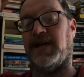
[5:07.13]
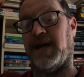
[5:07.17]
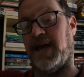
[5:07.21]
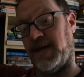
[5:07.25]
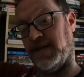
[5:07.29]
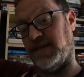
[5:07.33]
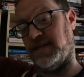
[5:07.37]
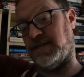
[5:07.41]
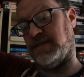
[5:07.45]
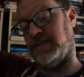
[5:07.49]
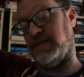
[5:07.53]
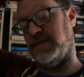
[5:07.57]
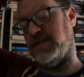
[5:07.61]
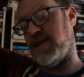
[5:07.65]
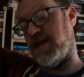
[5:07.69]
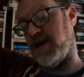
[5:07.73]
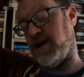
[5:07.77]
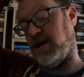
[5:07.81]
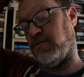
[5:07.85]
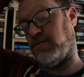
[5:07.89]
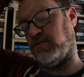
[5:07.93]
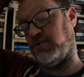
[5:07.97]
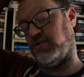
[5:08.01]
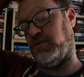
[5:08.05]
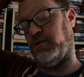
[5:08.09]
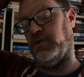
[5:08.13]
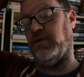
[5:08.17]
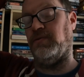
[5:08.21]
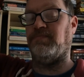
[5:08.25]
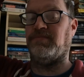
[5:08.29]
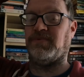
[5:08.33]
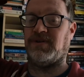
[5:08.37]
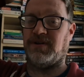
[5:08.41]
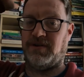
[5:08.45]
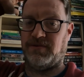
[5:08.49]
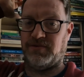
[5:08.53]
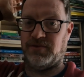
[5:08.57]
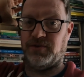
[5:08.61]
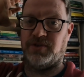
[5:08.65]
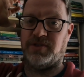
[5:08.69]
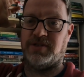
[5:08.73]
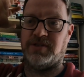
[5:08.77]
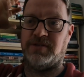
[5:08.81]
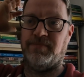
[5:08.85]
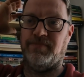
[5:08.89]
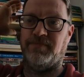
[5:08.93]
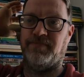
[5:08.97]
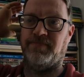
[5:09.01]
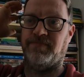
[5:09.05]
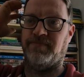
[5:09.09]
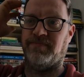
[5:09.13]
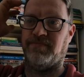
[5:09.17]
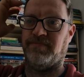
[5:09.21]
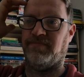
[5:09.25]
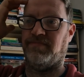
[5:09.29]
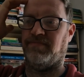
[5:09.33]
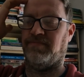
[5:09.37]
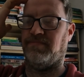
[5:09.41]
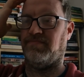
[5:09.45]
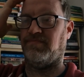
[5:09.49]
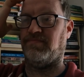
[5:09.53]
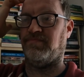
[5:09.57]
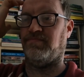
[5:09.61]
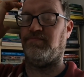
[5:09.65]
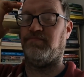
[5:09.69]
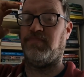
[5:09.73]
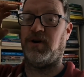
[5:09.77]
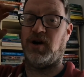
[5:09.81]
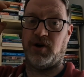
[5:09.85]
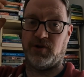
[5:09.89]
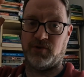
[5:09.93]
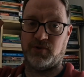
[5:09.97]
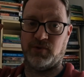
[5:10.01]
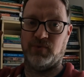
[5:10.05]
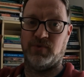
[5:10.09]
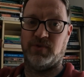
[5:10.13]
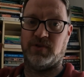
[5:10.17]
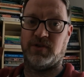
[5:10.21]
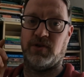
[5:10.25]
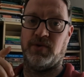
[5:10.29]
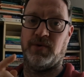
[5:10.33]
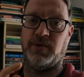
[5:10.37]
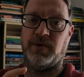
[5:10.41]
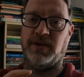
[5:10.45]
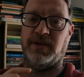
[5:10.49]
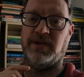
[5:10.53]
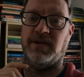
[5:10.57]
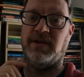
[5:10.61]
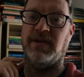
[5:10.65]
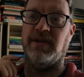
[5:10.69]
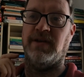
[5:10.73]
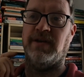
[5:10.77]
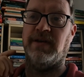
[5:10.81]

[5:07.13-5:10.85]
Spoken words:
get now. Sorry, I've got some parcels to go and